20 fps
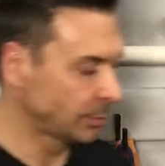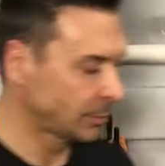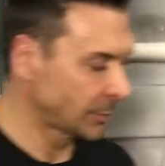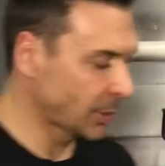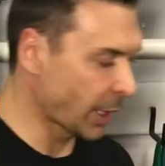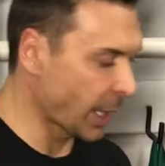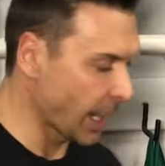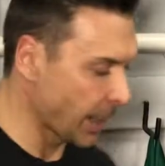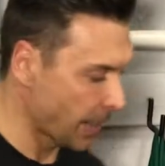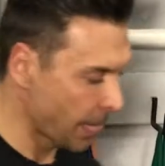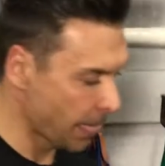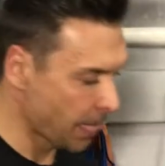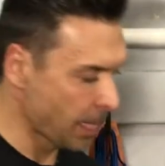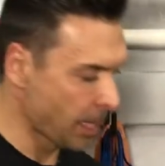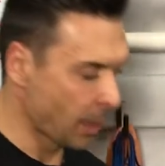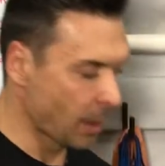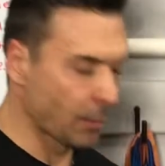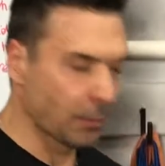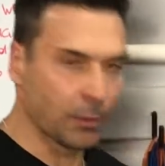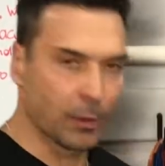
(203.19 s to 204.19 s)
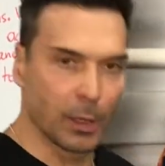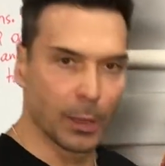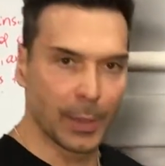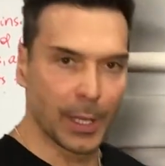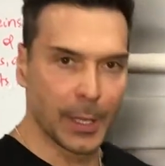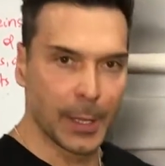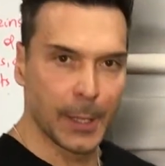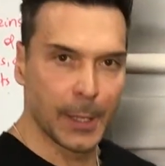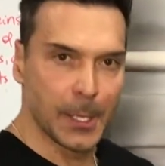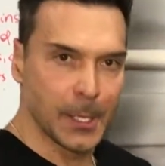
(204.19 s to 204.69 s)
Okay, now follow me.
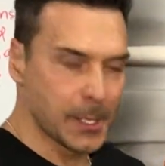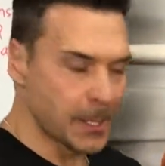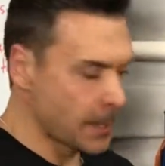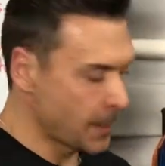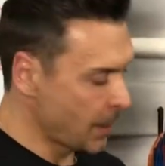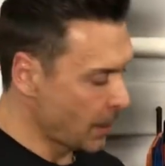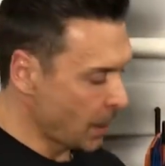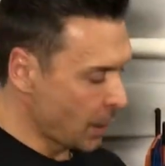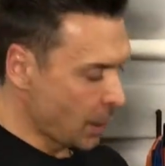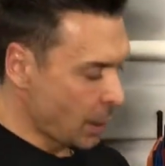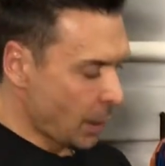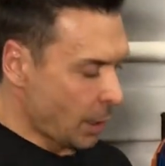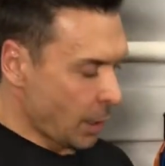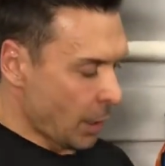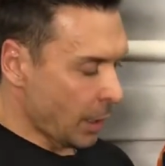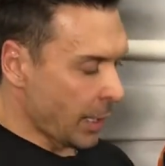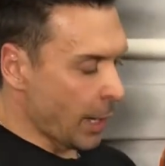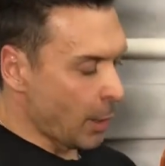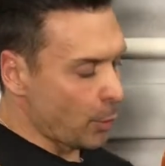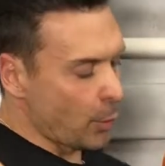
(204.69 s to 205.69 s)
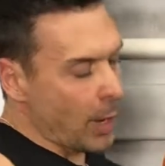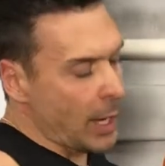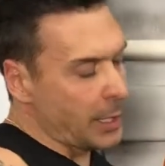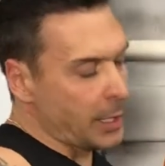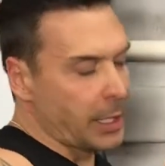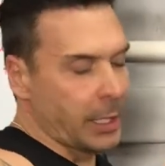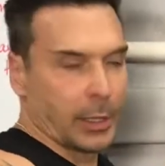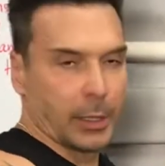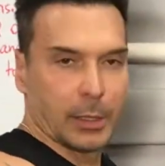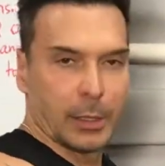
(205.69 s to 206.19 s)
Okay, right
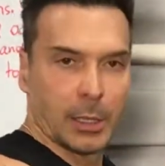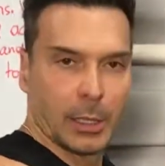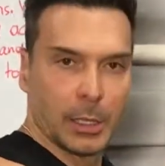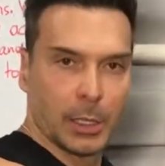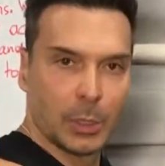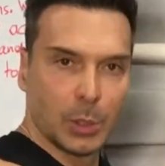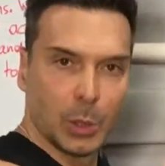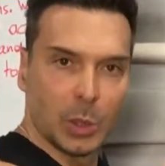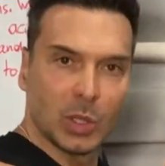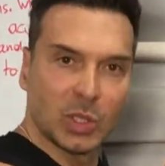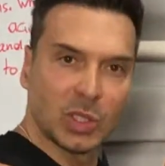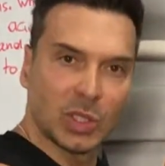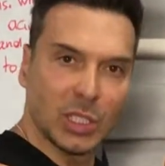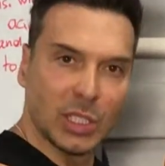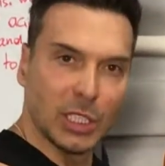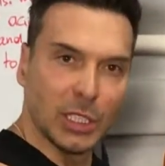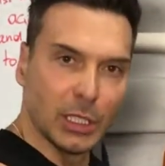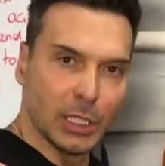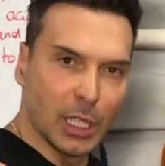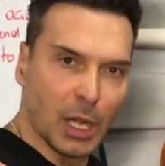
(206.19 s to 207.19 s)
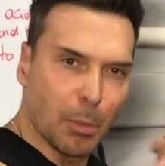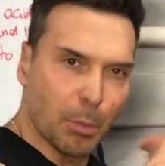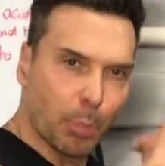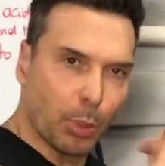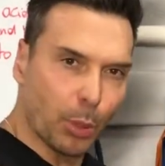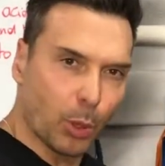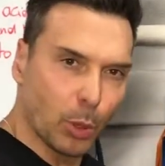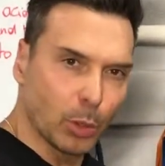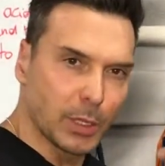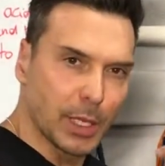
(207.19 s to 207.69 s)
here, you see a
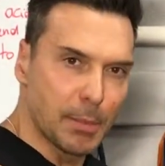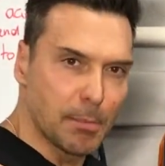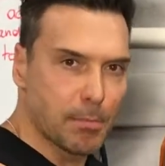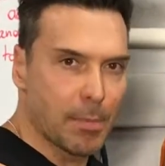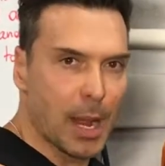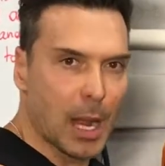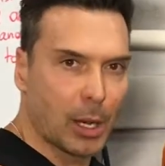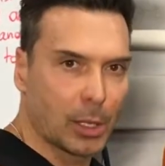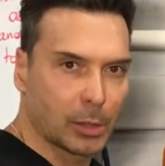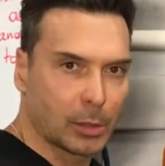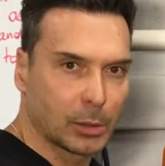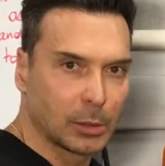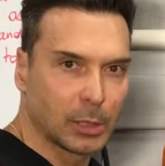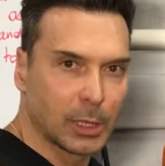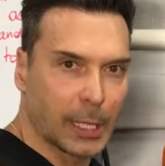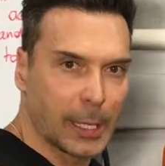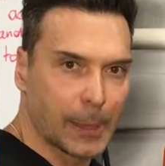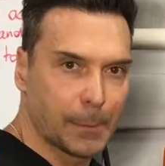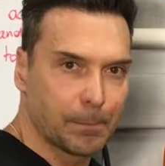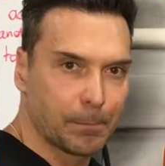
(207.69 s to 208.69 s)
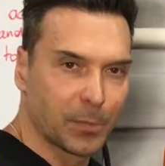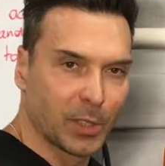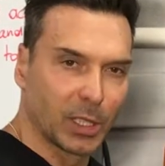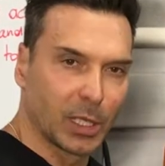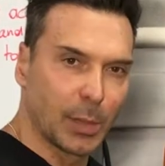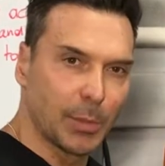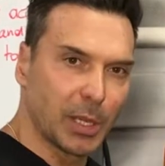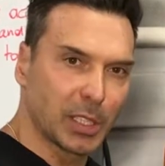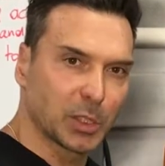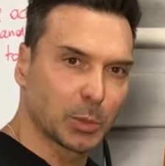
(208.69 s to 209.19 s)
protein powder, okay? Now
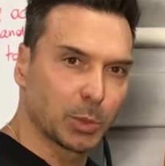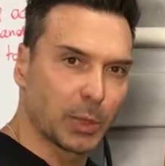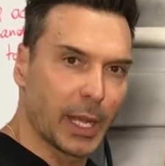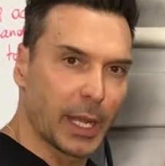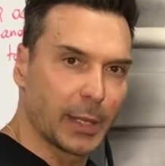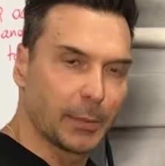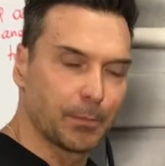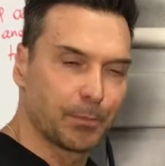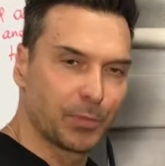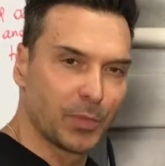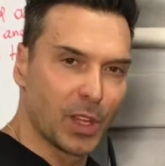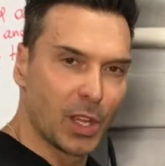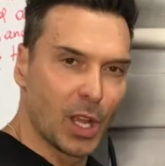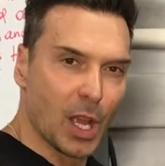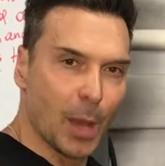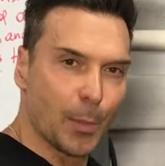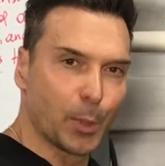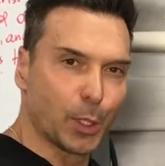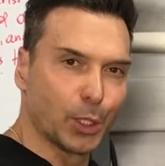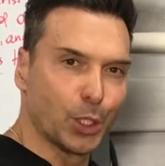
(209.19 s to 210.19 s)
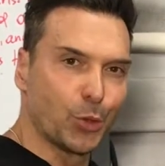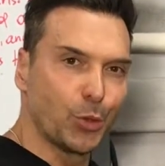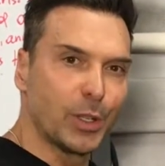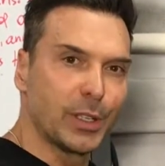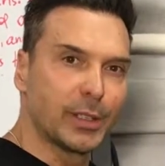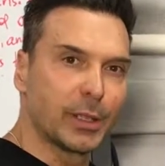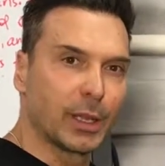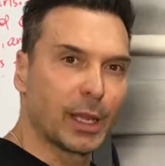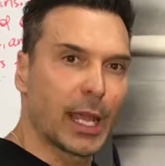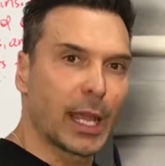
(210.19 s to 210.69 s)
let me explain. I'm gonna read
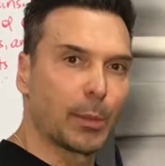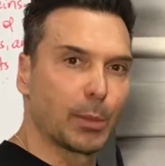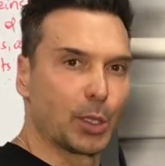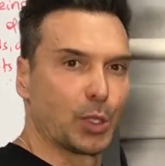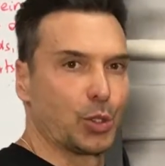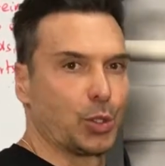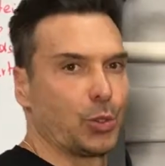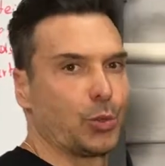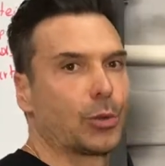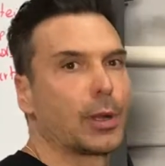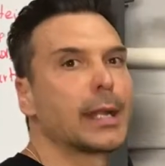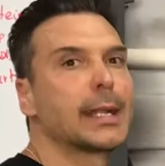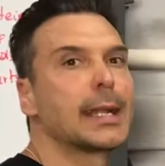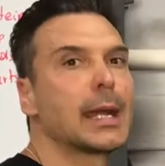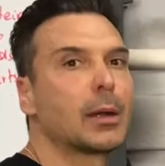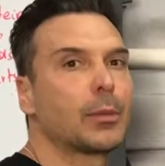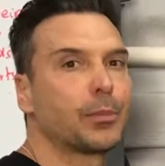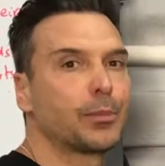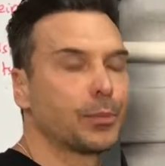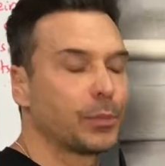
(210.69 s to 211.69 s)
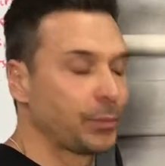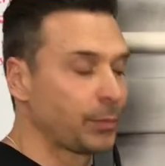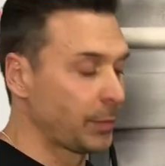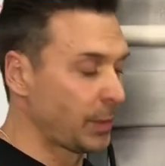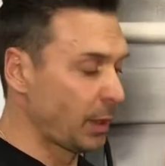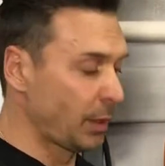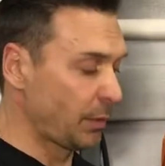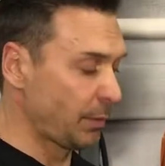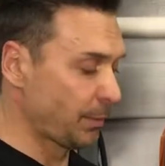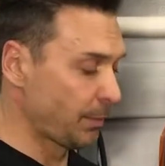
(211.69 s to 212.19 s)
the label to you right now.
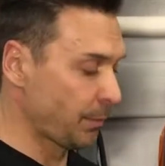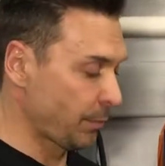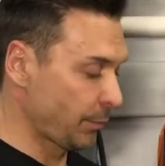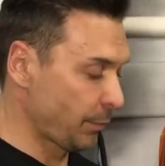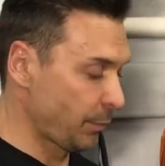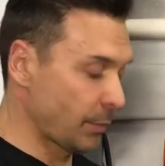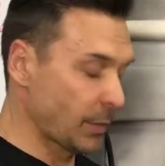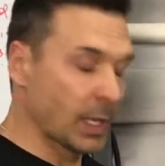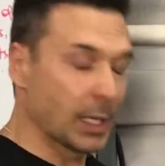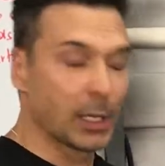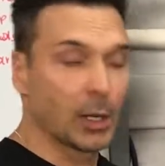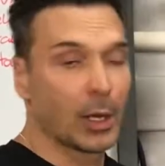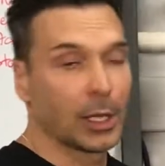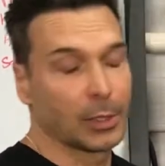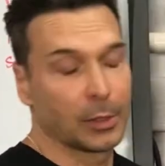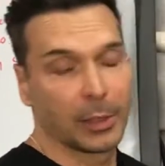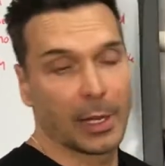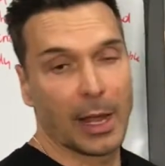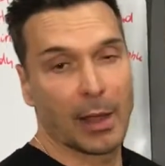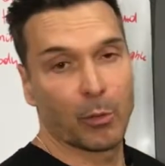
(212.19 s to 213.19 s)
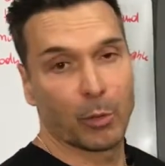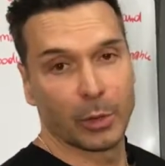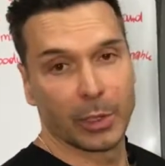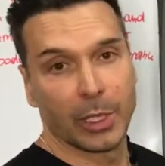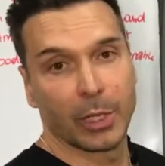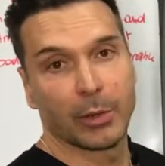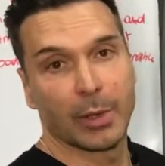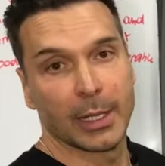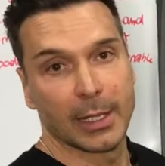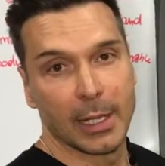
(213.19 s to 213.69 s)
I know I don't have one
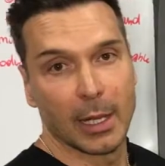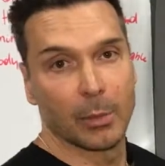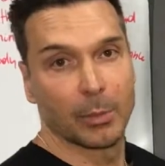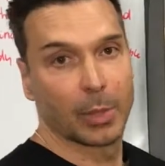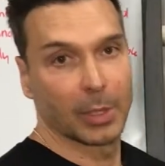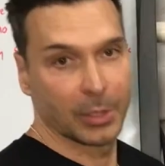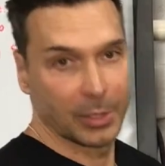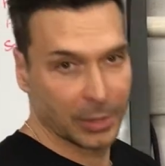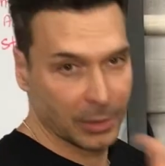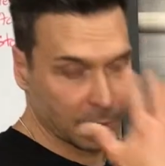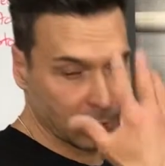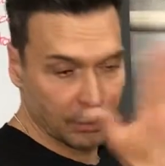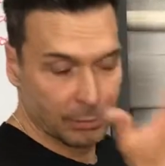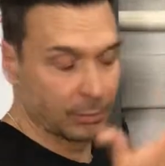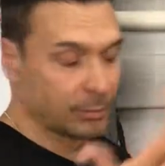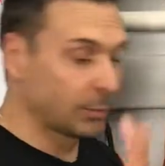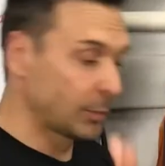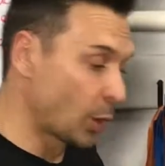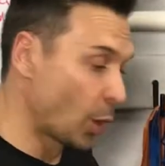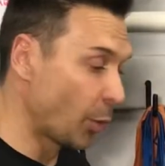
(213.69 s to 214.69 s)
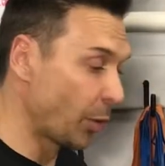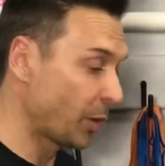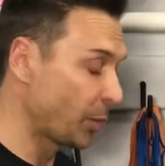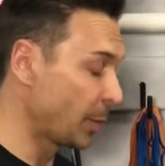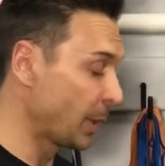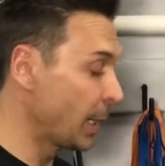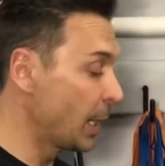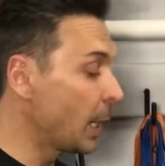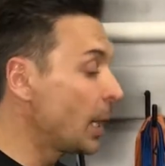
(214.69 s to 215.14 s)
here right now, but just go with me.